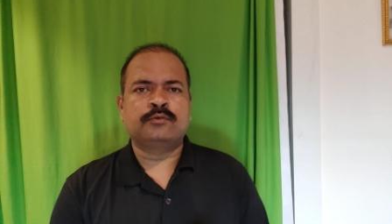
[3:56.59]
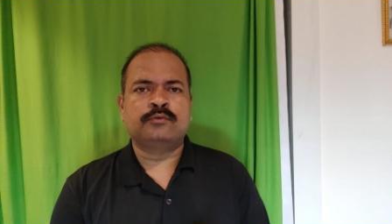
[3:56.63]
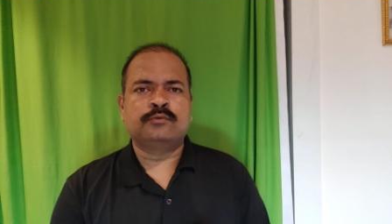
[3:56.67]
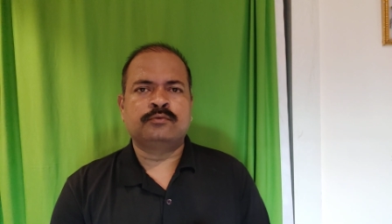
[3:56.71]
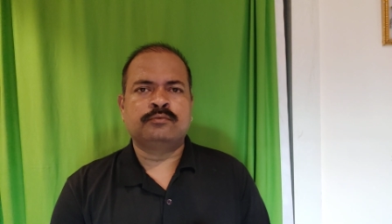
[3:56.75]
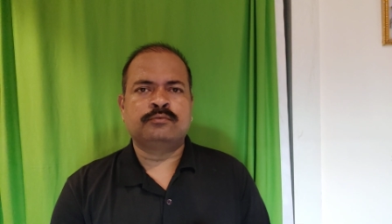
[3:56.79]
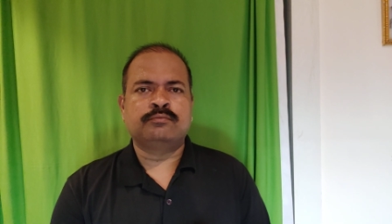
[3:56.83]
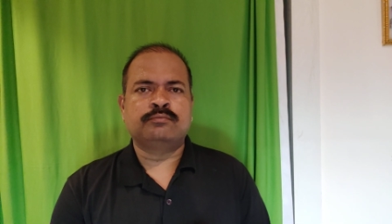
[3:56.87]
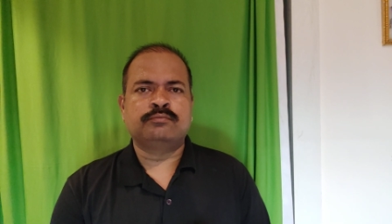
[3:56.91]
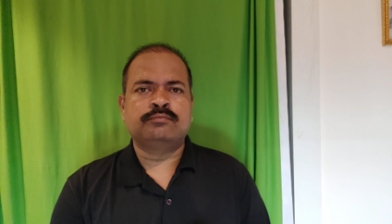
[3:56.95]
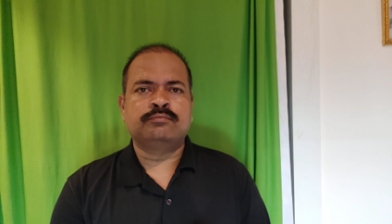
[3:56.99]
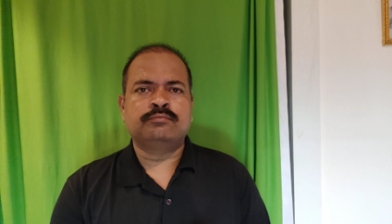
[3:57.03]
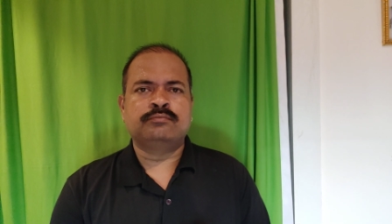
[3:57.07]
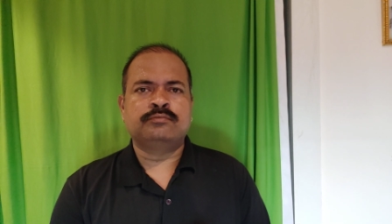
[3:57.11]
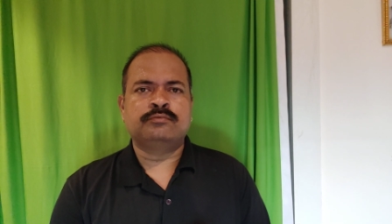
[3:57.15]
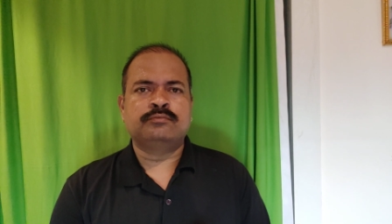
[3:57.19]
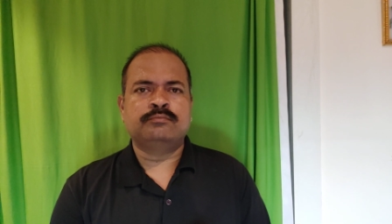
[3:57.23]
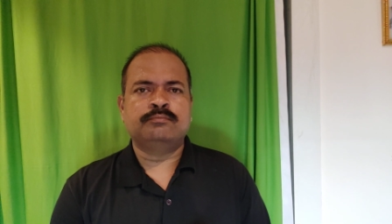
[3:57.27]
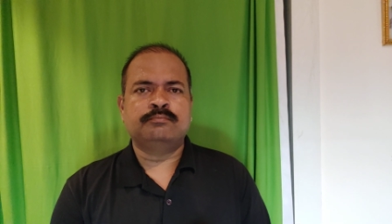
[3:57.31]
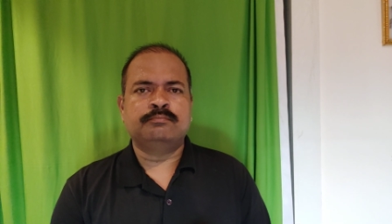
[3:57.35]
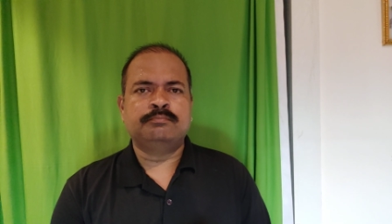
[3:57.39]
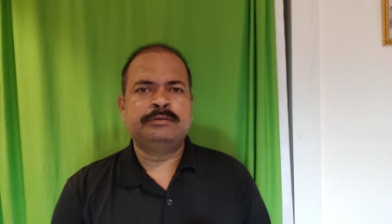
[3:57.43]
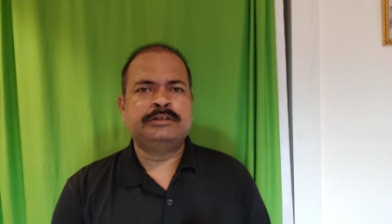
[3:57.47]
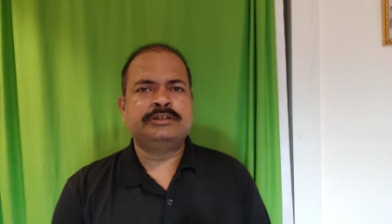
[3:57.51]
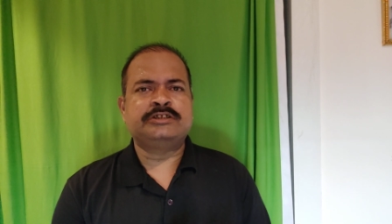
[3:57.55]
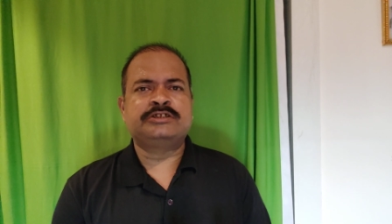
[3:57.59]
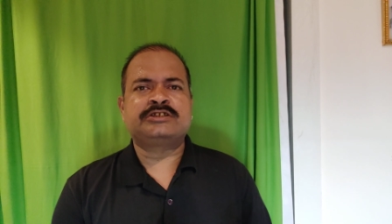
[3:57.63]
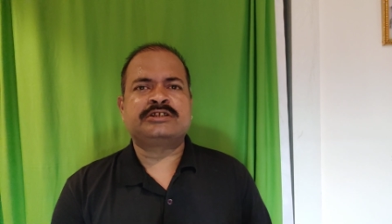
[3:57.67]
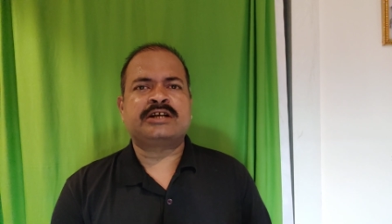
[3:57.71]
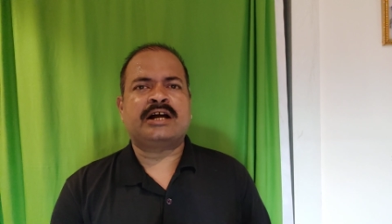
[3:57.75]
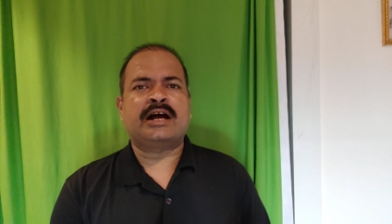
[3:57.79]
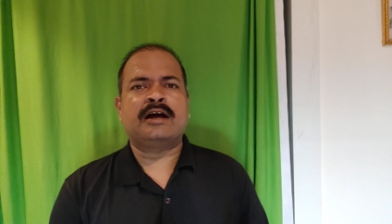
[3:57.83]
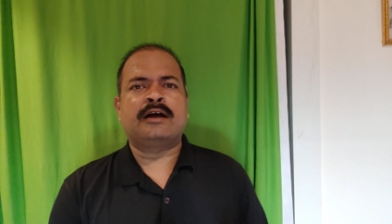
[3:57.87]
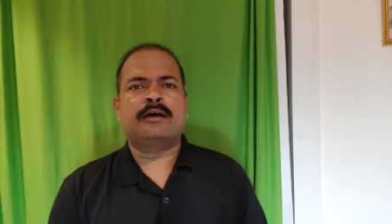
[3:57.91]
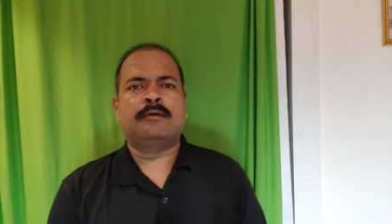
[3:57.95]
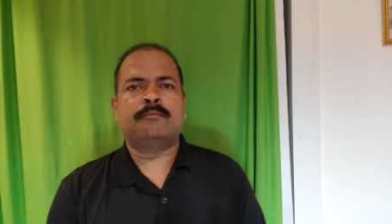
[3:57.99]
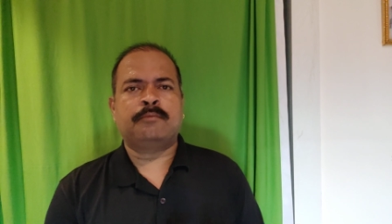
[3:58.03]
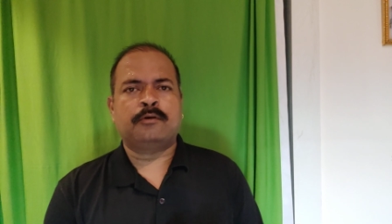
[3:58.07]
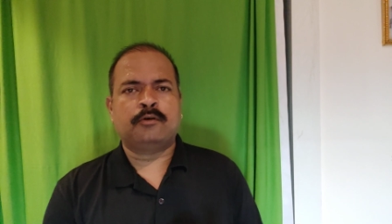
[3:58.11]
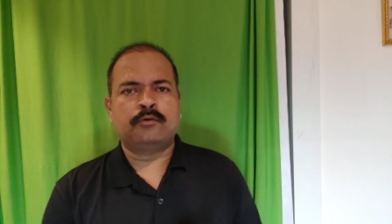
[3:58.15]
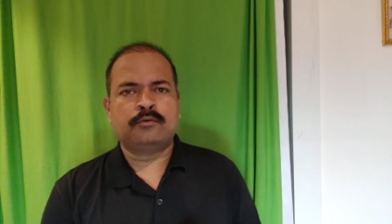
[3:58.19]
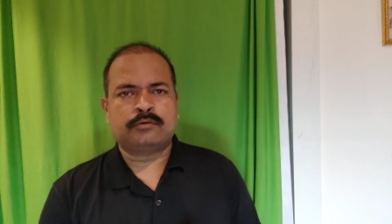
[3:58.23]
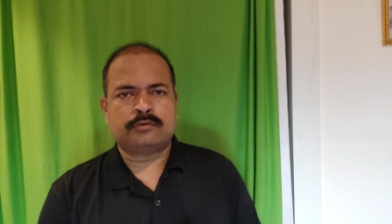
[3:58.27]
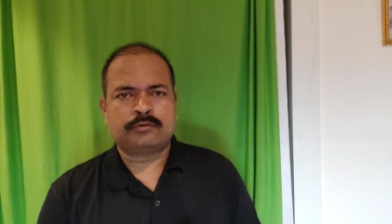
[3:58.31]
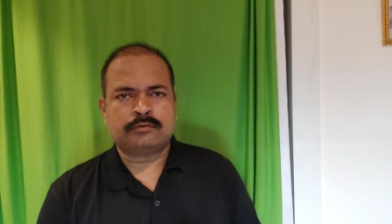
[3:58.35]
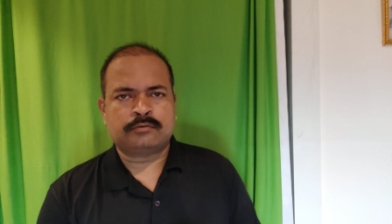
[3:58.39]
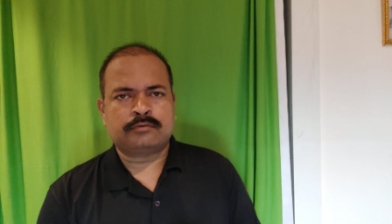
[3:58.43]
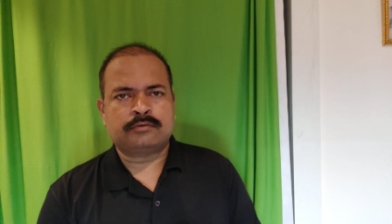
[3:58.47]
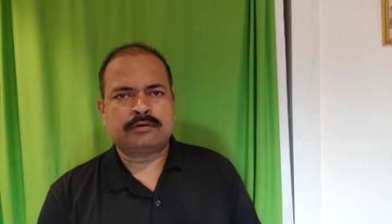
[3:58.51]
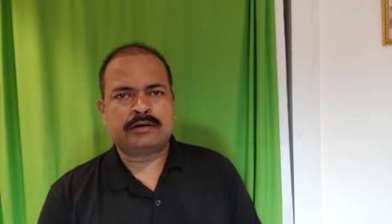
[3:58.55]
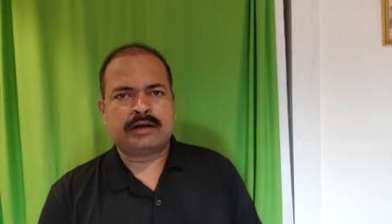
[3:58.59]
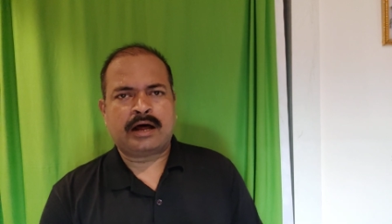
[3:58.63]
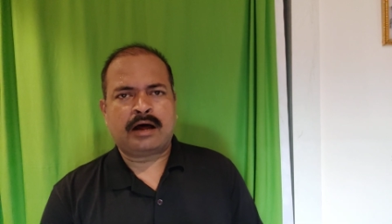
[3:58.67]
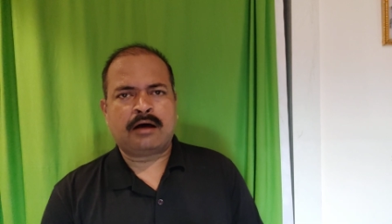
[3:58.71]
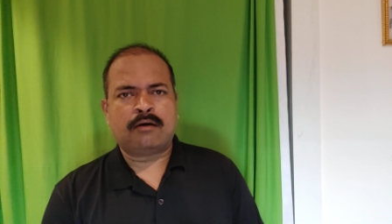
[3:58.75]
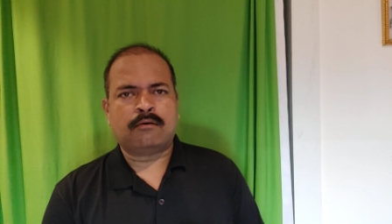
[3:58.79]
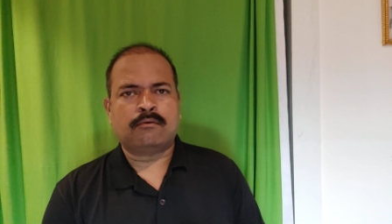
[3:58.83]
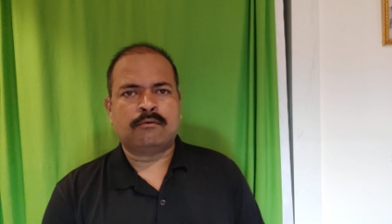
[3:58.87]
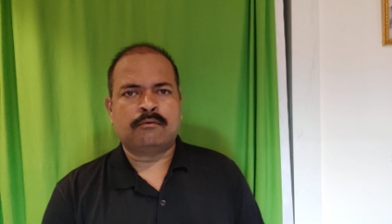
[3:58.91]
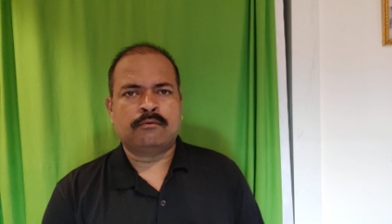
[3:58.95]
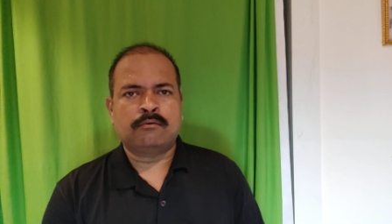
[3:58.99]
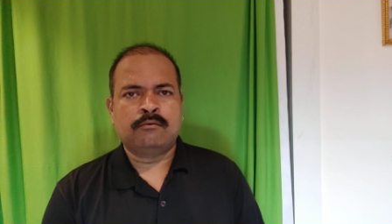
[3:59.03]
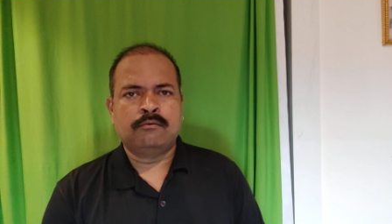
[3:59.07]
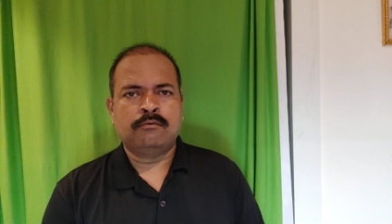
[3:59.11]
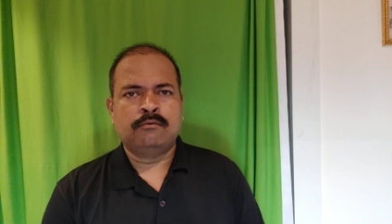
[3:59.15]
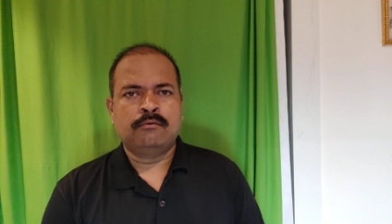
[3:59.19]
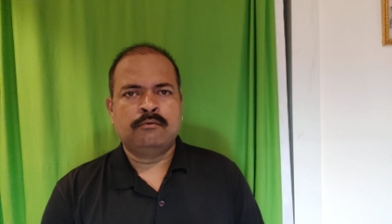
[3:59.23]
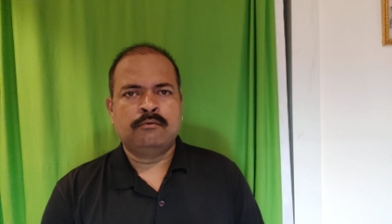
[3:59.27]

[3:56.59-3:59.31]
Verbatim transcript: to be shy about now?